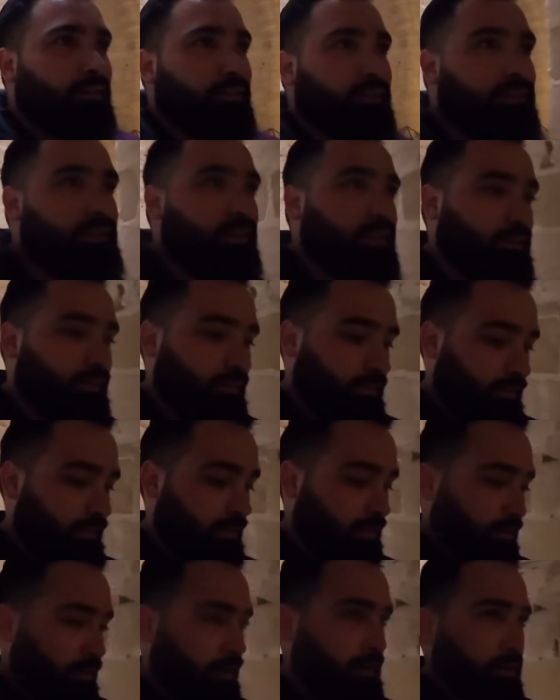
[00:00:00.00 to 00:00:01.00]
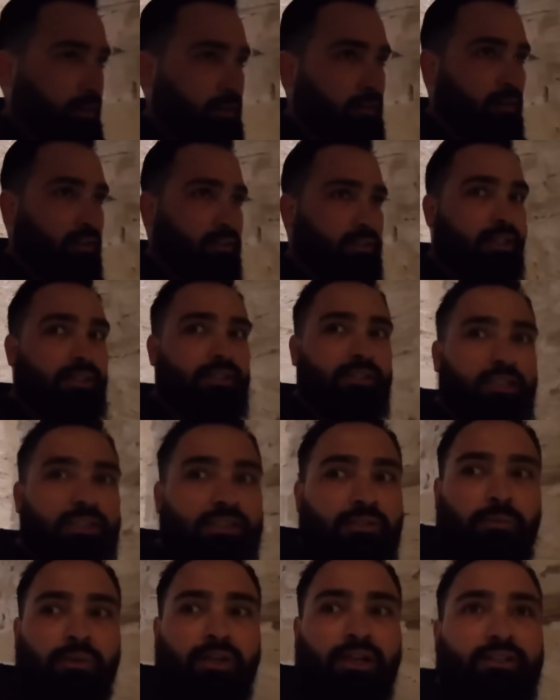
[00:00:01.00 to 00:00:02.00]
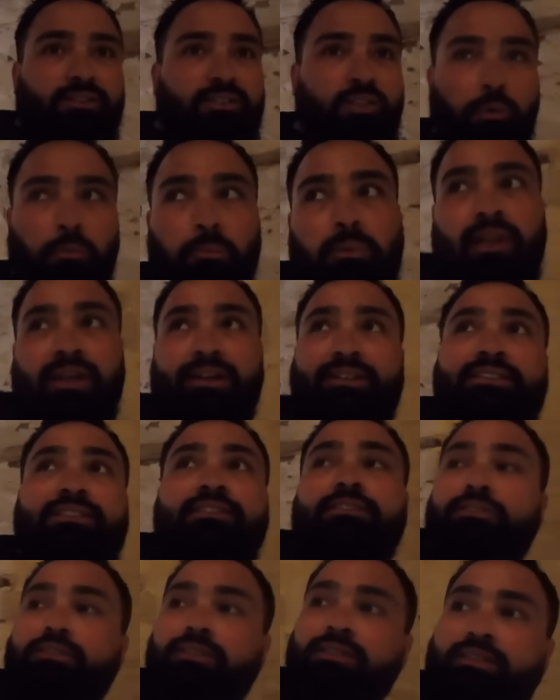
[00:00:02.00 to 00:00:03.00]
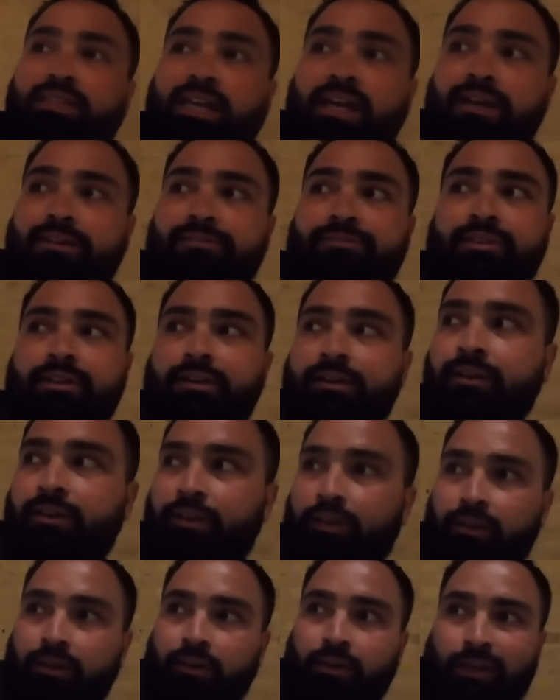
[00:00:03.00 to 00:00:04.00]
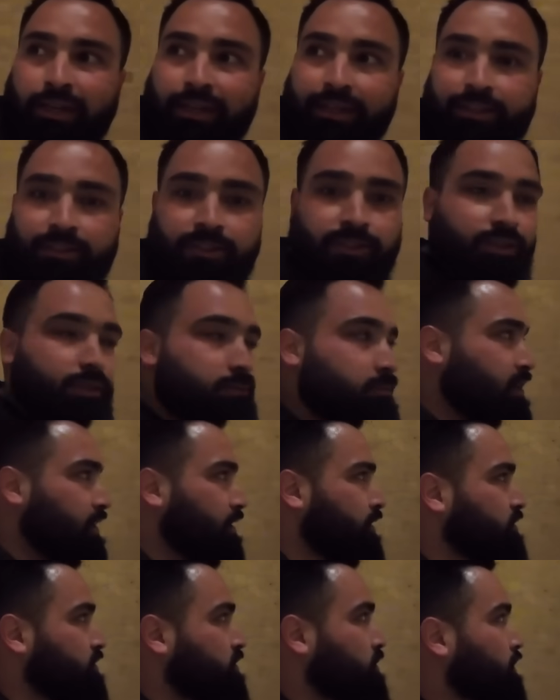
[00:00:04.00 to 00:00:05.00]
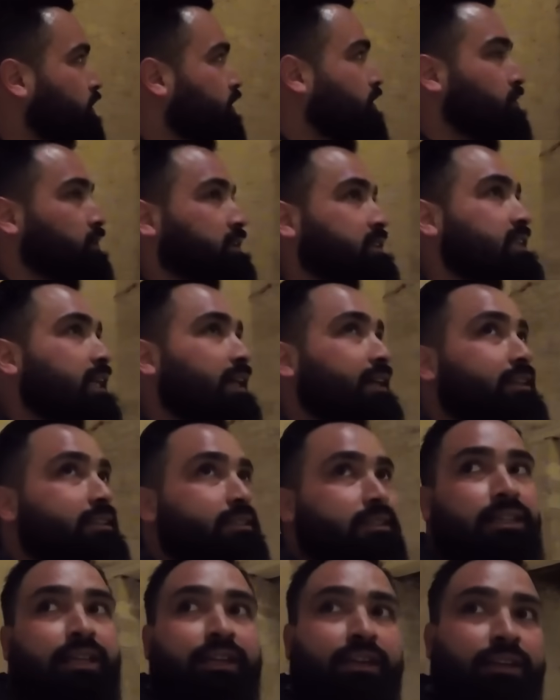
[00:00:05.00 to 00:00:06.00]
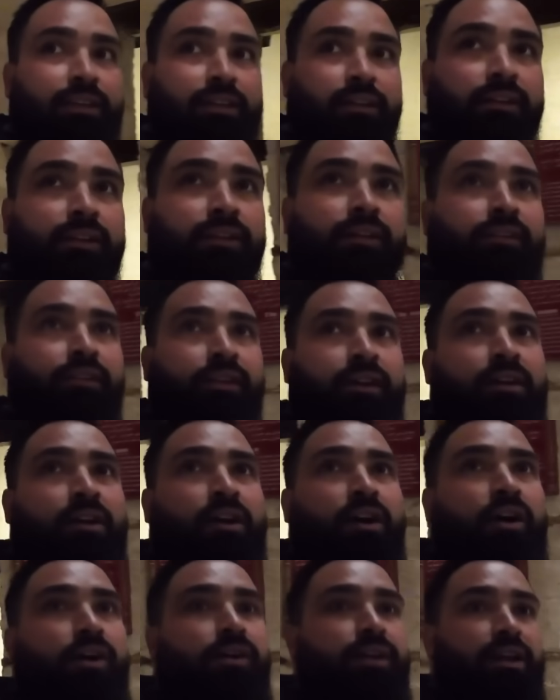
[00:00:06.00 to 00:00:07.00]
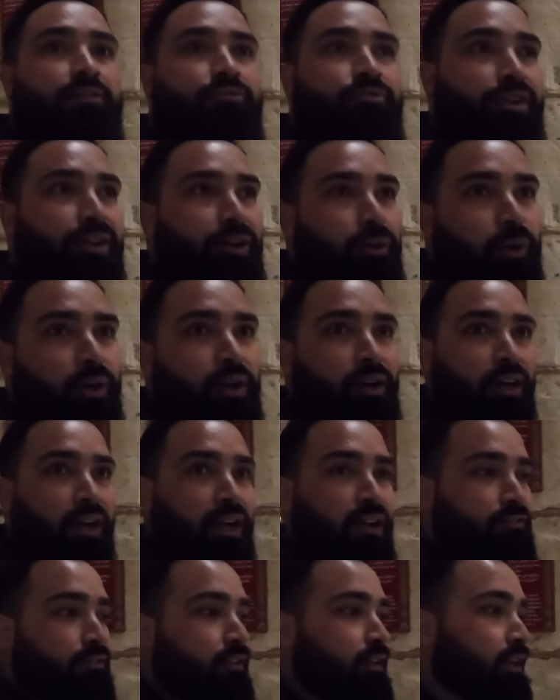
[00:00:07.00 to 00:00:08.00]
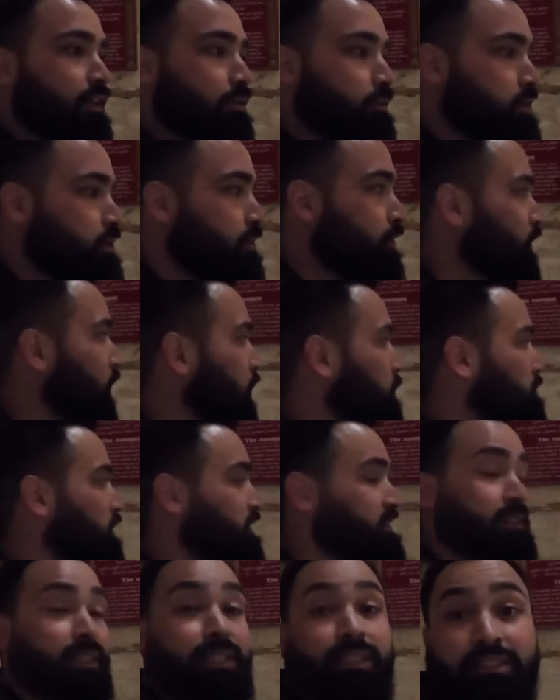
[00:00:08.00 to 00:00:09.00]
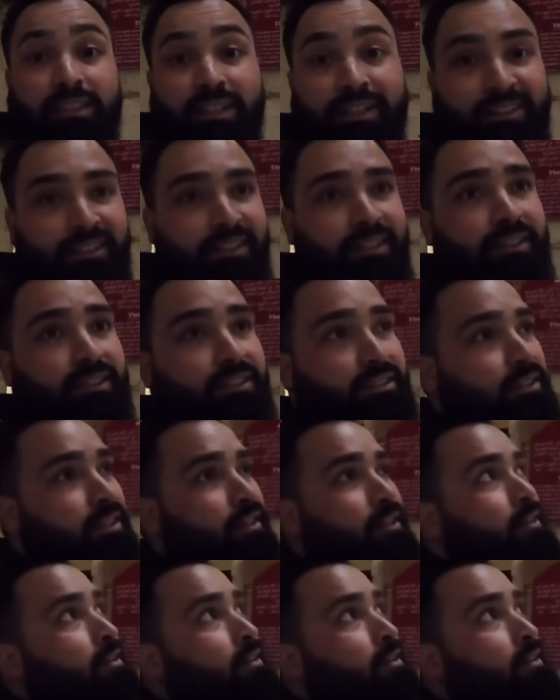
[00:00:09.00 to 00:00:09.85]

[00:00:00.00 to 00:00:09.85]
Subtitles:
See, in Los Angeles, we're not so blessed to just have extremely historical sites on every corner. And I feel like when you grow up in cities like this,